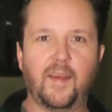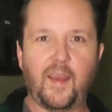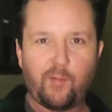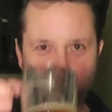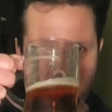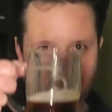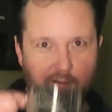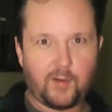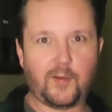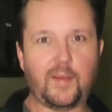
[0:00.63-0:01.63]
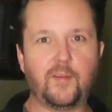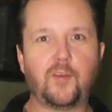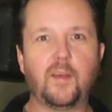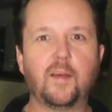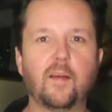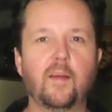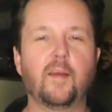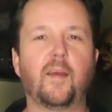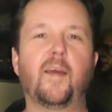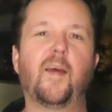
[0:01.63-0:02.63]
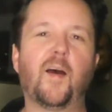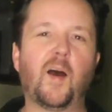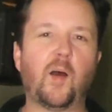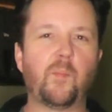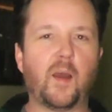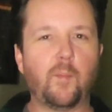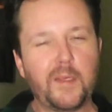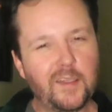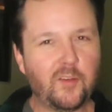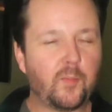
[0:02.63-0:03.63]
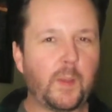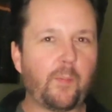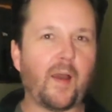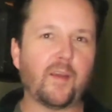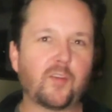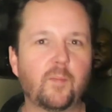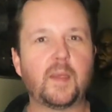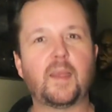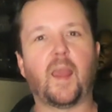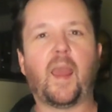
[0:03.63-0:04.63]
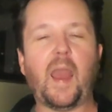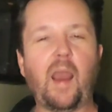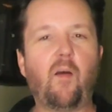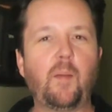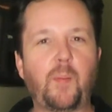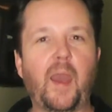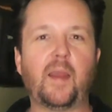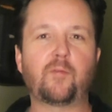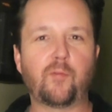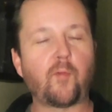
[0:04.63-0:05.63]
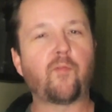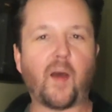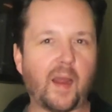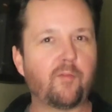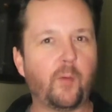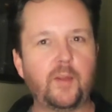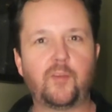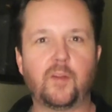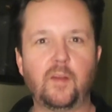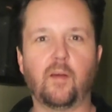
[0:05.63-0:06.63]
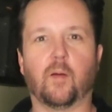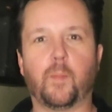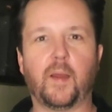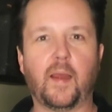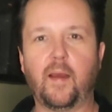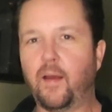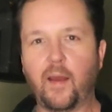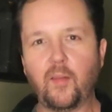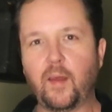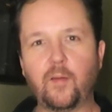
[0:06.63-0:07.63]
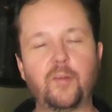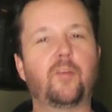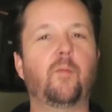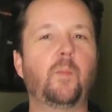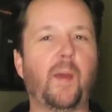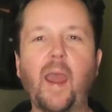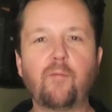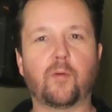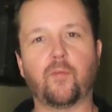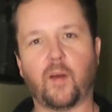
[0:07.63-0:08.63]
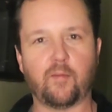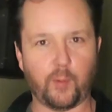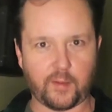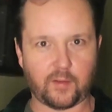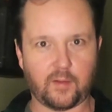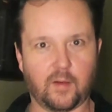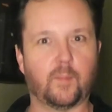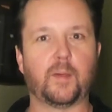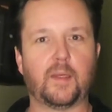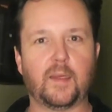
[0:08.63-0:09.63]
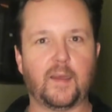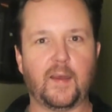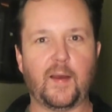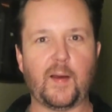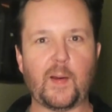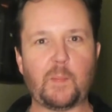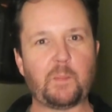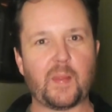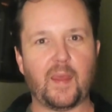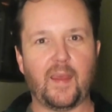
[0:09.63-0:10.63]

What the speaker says: Hey everyone, Leonard Kinsey here. I've been getting some people asking me how I packed for 5 weeks in Europe. How the hell does someone pack for 5 weeks in Europe? And